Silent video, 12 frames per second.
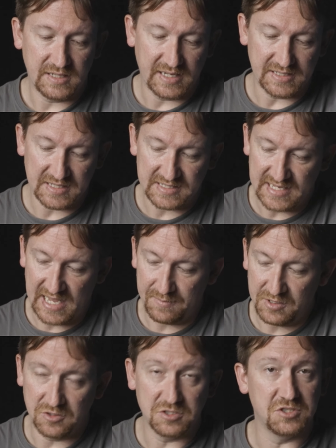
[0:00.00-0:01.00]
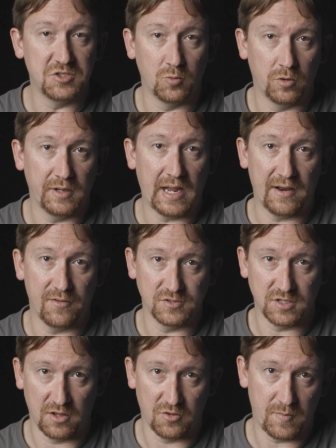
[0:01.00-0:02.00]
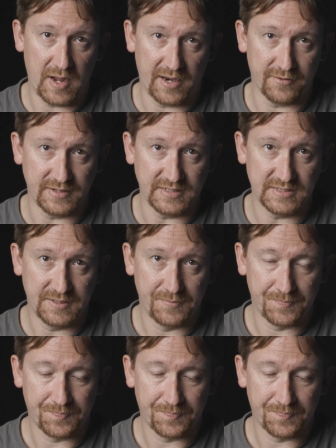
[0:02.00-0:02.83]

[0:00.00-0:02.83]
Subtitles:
to get the same use as you would out of those other batteries.